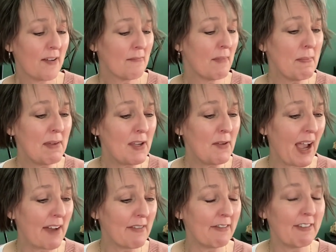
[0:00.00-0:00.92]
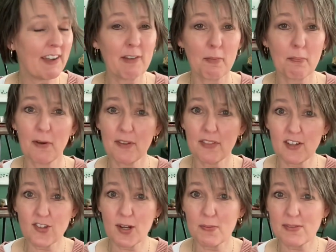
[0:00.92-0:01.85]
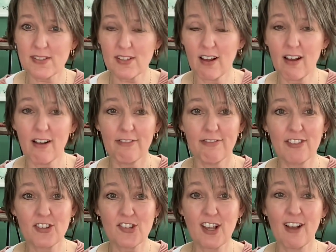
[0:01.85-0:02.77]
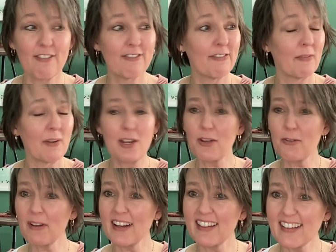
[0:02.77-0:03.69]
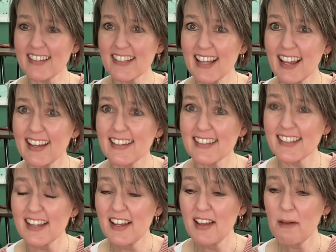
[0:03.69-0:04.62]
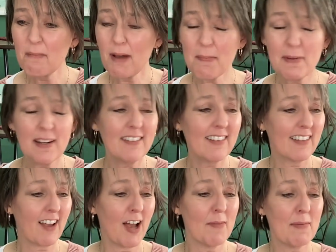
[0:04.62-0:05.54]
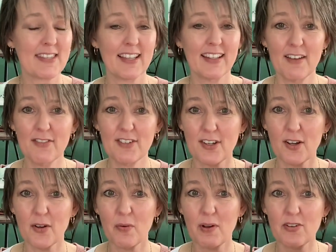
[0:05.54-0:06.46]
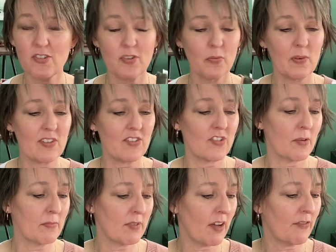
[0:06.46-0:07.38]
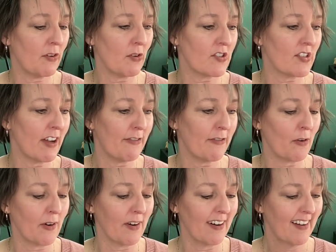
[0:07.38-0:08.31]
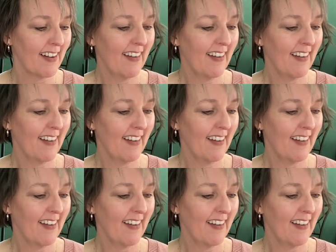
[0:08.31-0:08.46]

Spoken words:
Maybe you have a favorite book that jumps off the shelf. What are you reading these days? Pop it into the comments. I'd love to know what's jumped off your shelf, or